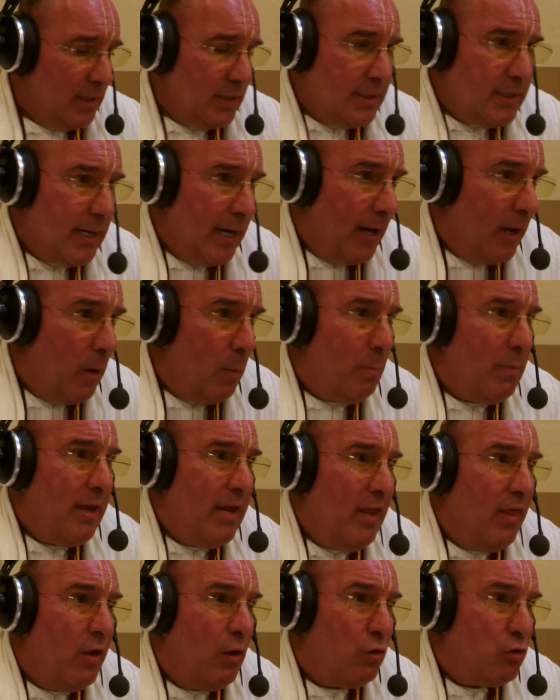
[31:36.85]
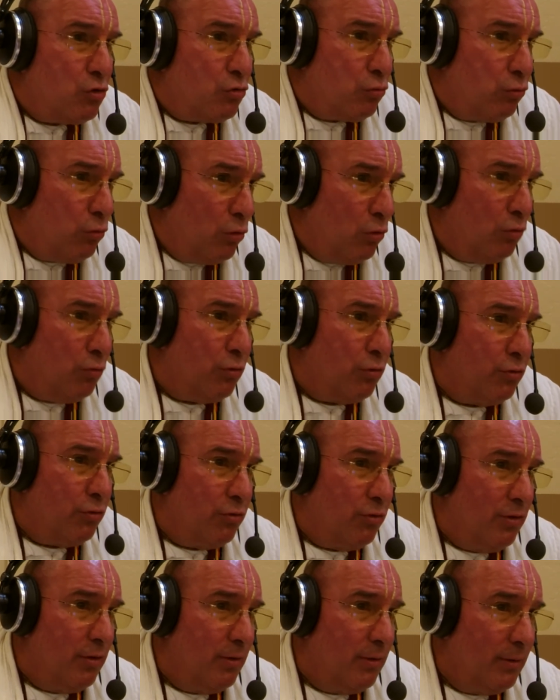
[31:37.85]
Tell me the truth,
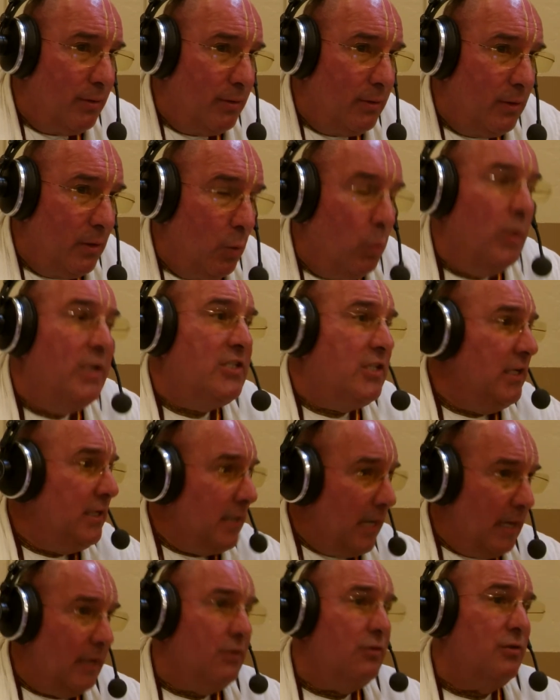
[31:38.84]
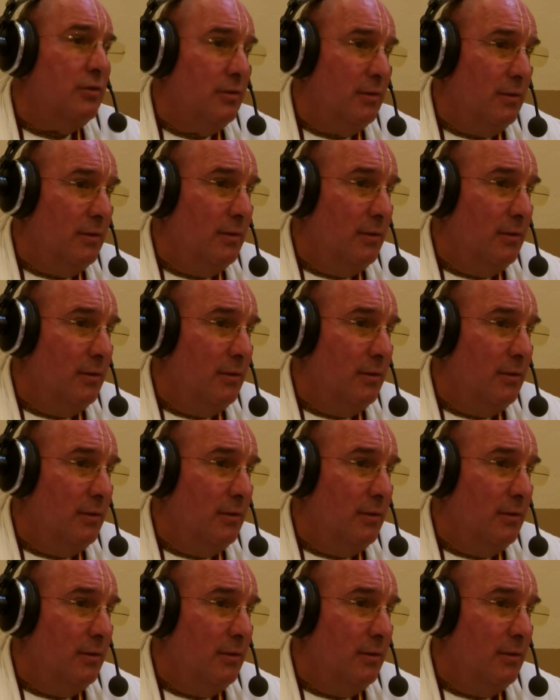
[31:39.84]
which he does.